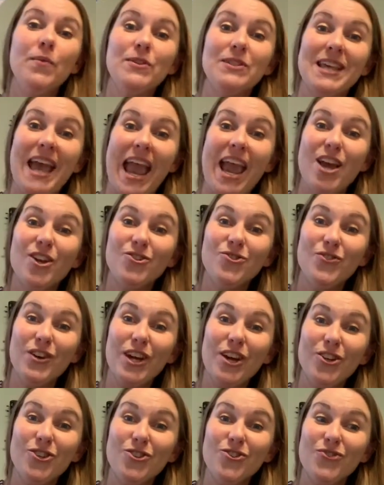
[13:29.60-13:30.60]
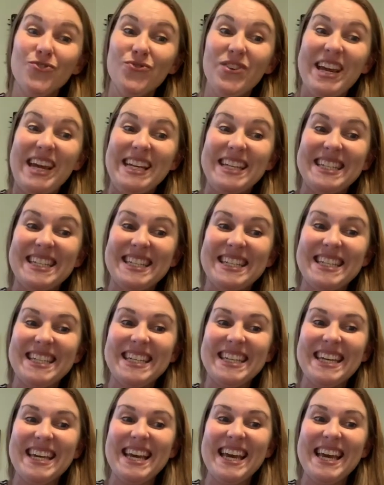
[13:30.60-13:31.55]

Say, trick or treat.